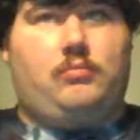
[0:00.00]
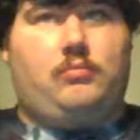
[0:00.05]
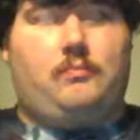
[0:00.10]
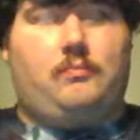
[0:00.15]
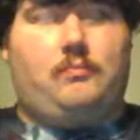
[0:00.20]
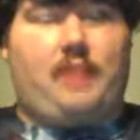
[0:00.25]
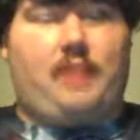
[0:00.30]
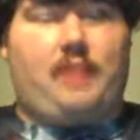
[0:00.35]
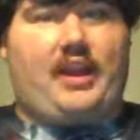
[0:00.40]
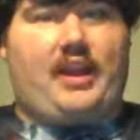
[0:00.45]

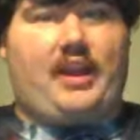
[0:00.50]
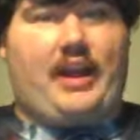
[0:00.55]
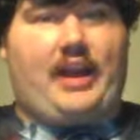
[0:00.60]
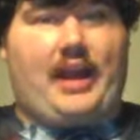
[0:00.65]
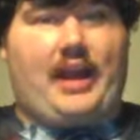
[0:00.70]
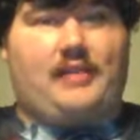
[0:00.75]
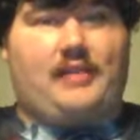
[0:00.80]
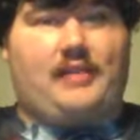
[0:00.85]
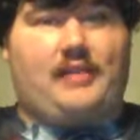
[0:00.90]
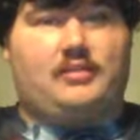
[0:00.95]
bucket
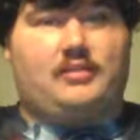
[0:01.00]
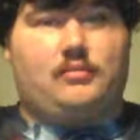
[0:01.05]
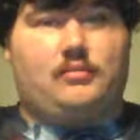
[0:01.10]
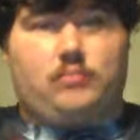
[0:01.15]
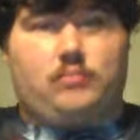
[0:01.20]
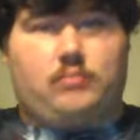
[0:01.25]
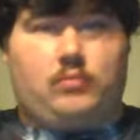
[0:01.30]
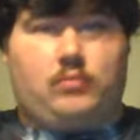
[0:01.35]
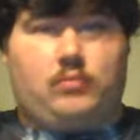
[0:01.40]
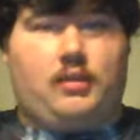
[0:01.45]
hats,
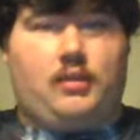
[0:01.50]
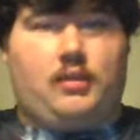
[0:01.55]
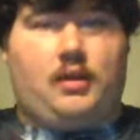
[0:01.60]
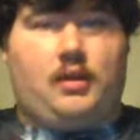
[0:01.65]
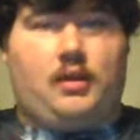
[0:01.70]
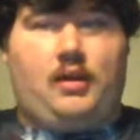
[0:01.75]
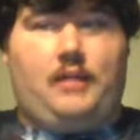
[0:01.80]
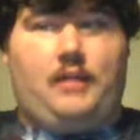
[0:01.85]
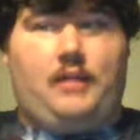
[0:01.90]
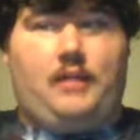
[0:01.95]

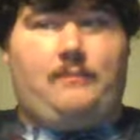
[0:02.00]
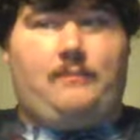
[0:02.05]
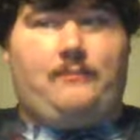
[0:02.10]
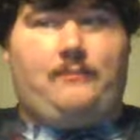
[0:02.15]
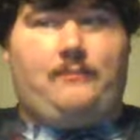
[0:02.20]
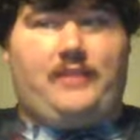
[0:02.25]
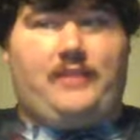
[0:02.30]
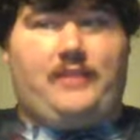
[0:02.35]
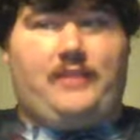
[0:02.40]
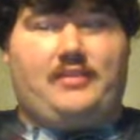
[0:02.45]

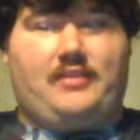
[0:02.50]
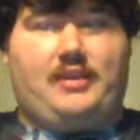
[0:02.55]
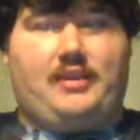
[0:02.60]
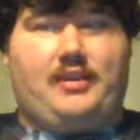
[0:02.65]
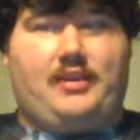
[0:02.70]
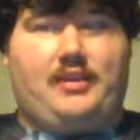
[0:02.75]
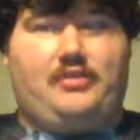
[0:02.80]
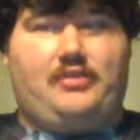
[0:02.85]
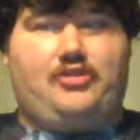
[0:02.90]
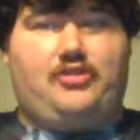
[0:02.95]

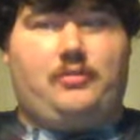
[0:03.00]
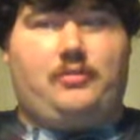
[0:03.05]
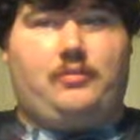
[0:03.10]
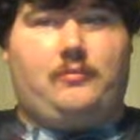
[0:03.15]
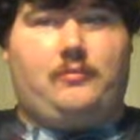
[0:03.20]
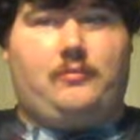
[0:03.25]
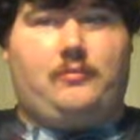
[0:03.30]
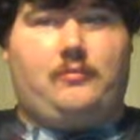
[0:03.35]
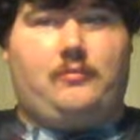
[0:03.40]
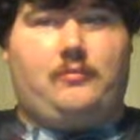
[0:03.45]
vintage
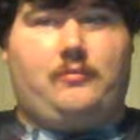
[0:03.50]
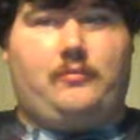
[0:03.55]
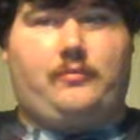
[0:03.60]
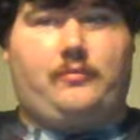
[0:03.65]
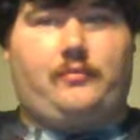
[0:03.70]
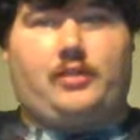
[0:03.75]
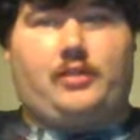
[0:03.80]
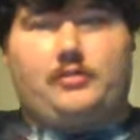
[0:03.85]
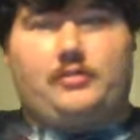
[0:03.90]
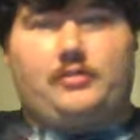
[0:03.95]

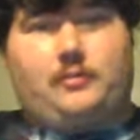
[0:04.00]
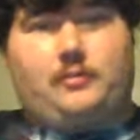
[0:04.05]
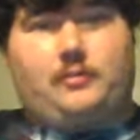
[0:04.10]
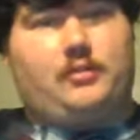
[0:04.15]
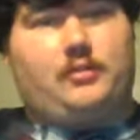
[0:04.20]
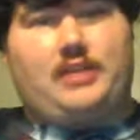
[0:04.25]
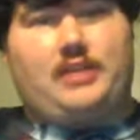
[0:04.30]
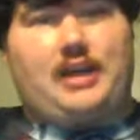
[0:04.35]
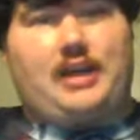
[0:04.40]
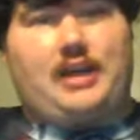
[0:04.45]

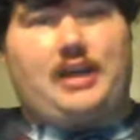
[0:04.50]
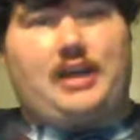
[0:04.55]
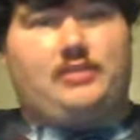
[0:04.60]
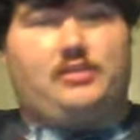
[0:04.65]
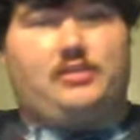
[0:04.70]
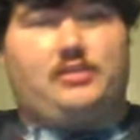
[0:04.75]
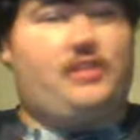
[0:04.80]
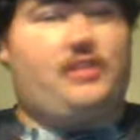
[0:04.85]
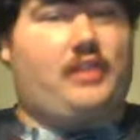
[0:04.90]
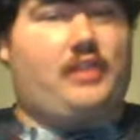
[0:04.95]
sports hats, or
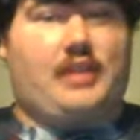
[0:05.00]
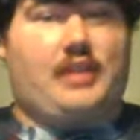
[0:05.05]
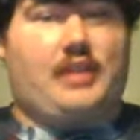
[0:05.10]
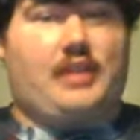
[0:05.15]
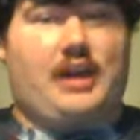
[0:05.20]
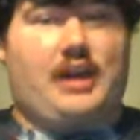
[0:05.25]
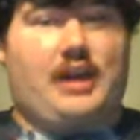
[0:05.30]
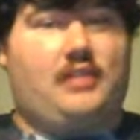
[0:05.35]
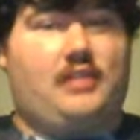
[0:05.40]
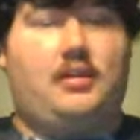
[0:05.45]
stuff like
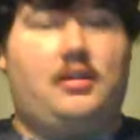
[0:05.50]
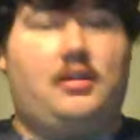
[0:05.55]
that,